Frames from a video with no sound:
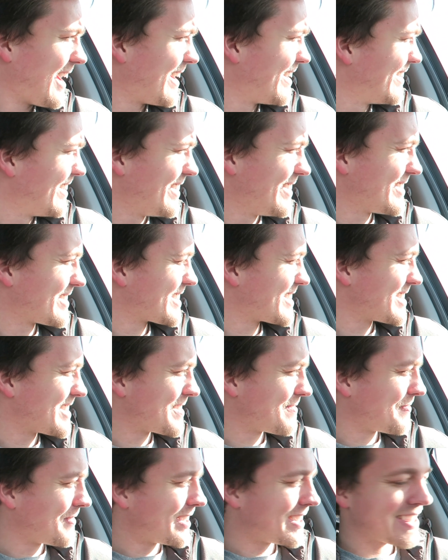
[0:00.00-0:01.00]
I don't know, she's
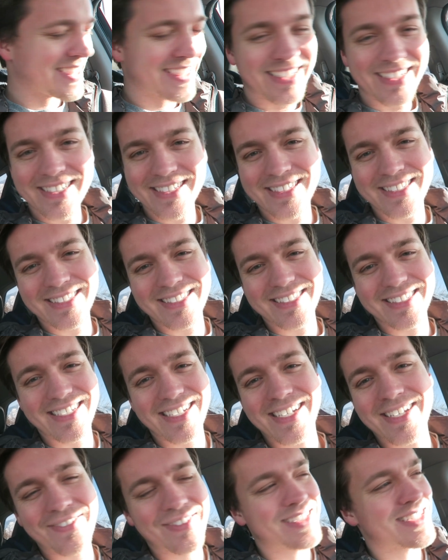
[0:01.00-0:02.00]
just funny. She just
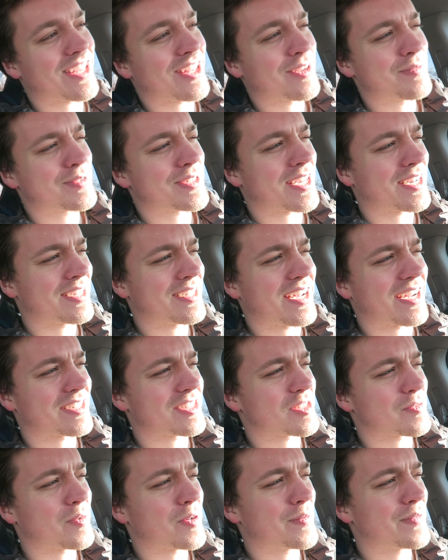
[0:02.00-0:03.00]
didn't even tell him she had a
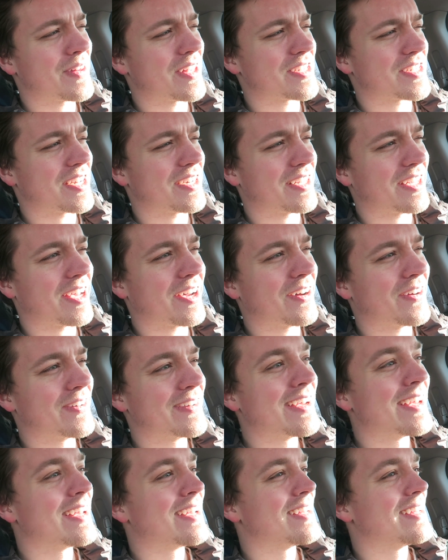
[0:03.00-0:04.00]
doctor's appointment that she had to go.
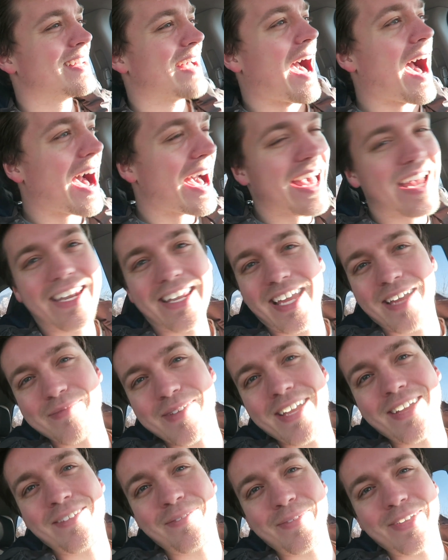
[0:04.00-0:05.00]
I had to come
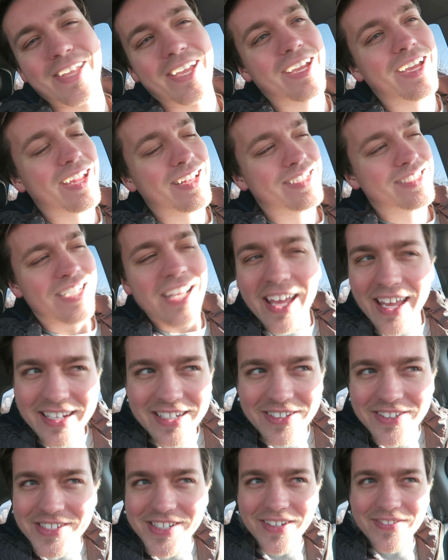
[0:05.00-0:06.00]
down and be like, hey,
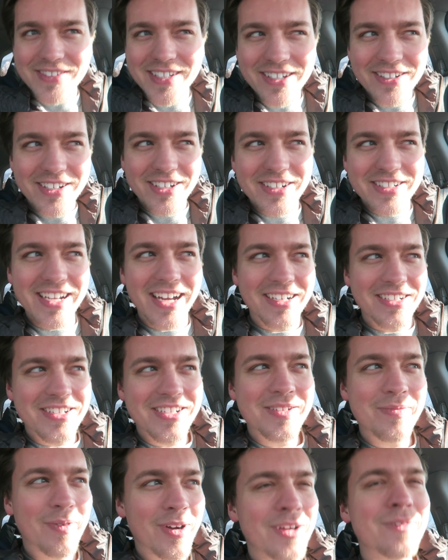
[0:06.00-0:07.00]
don't you have to go to your
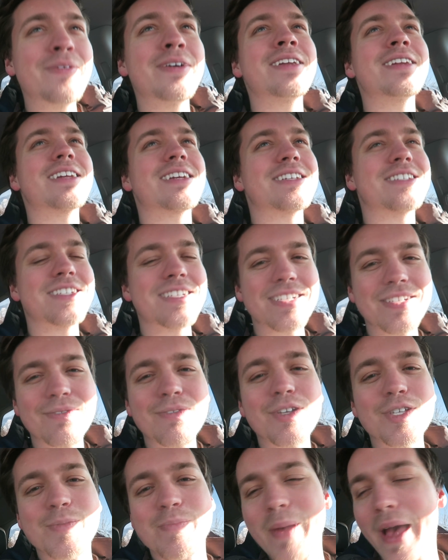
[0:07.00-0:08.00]
doctor's appointment? Because she just
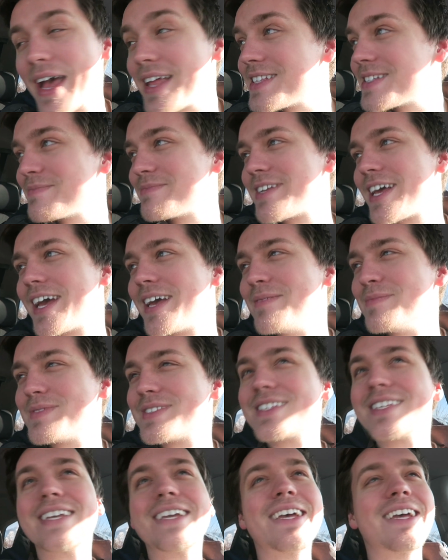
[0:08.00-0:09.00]
feels bad
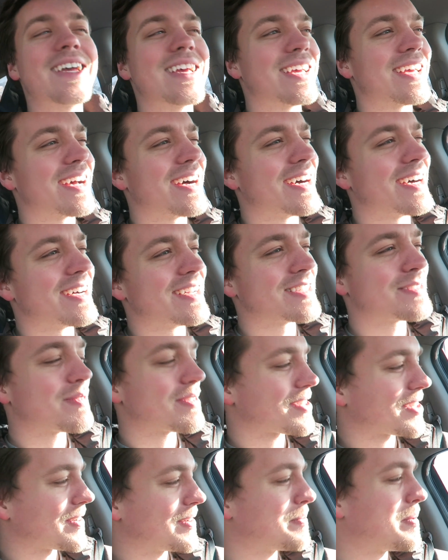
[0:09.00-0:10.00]
sometimes,
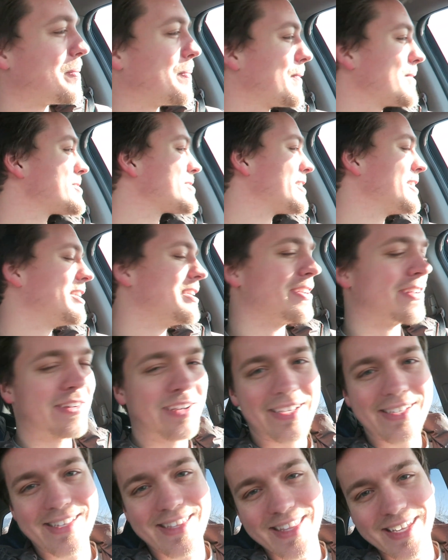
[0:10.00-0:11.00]
especially when people are trying to do
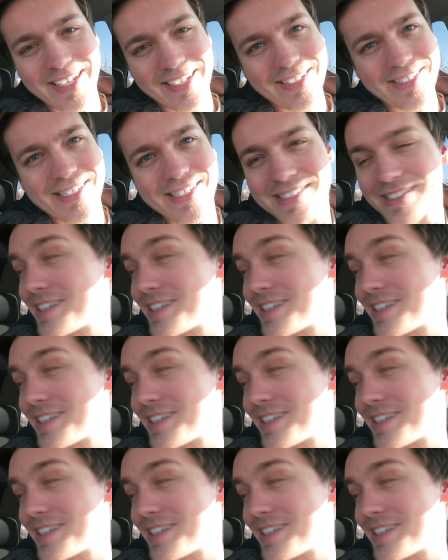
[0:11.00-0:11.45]
nice things.